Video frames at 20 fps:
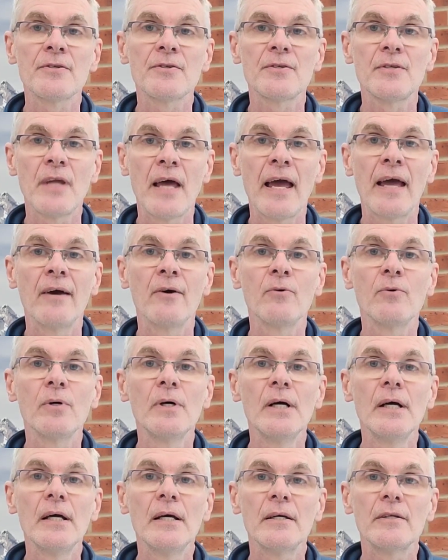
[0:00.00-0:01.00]
now
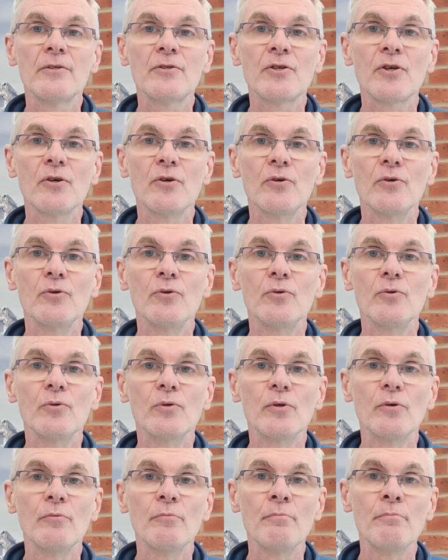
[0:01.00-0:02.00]
to
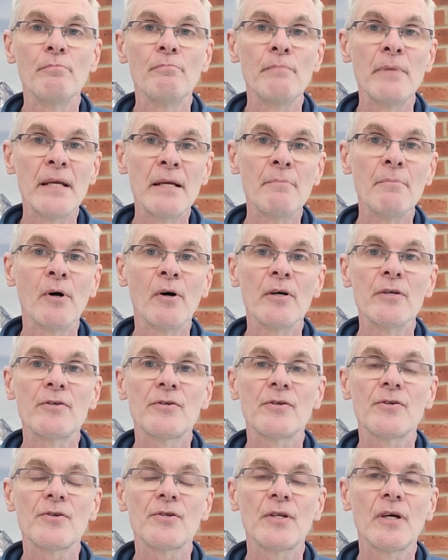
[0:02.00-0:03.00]
minimize
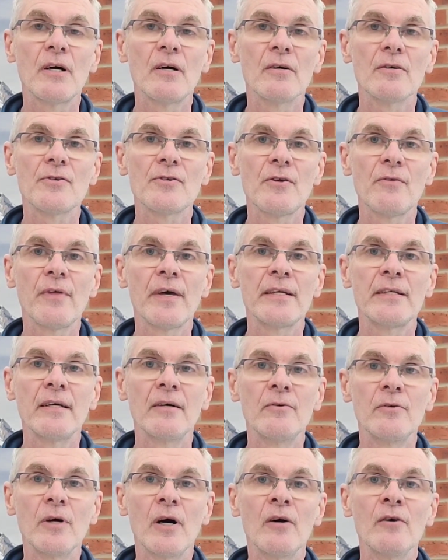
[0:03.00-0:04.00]
the stars so they
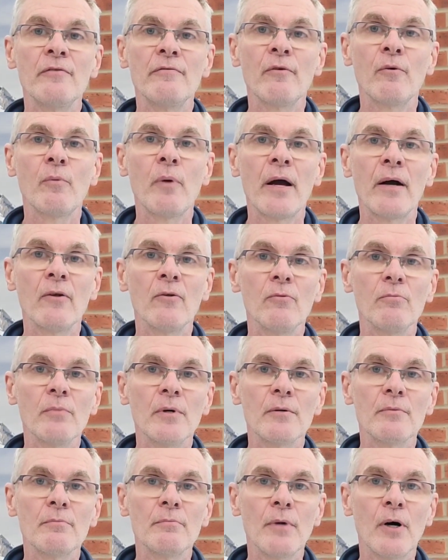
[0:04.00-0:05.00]
don't overwhelm
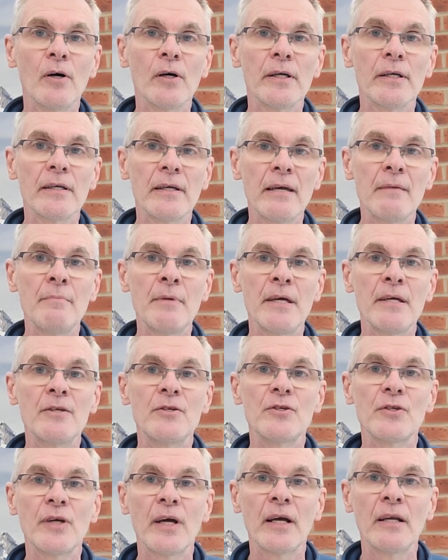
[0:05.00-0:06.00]
my
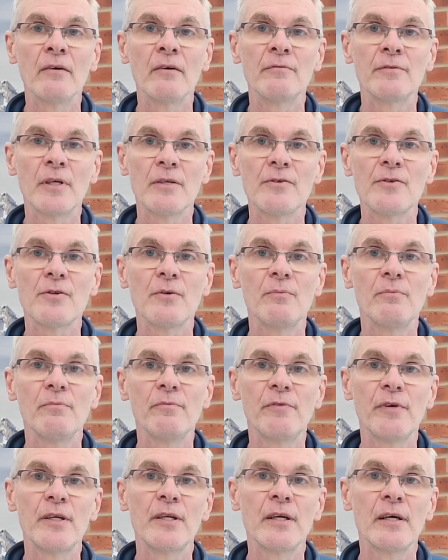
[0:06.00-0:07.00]
image and I've done some
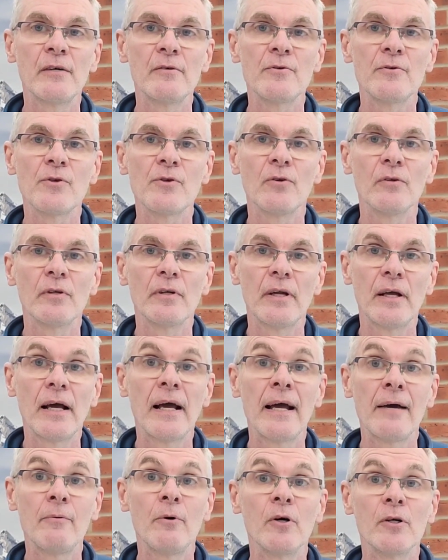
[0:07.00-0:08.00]
videos on
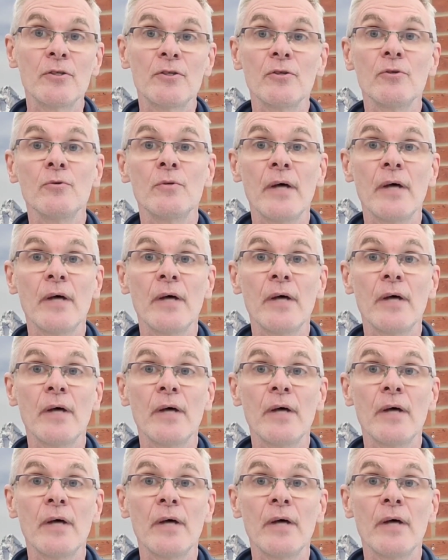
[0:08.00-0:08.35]
how I do